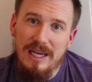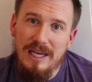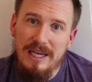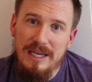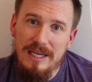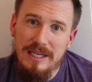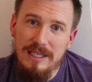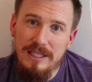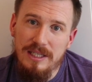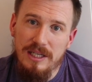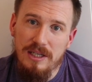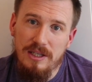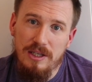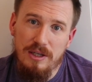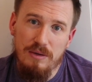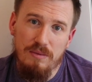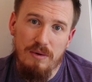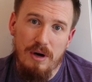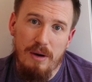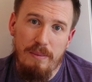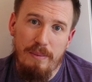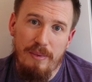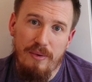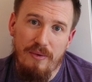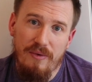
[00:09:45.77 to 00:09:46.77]
easy
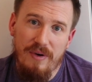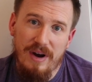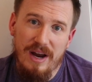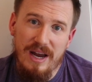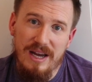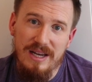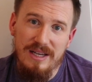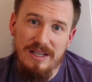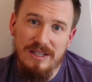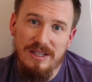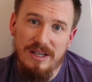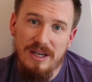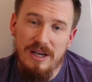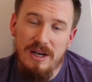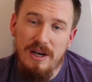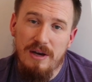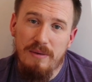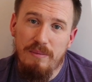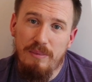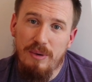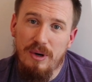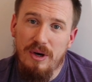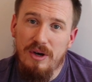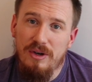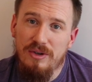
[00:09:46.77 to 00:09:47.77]
to operate,
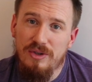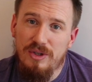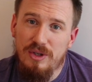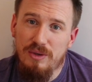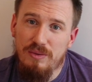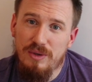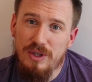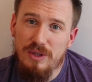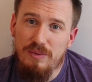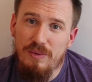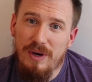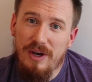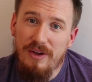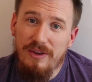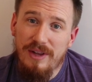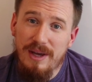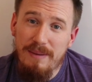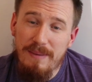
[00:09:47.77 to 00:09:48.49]
but also as well,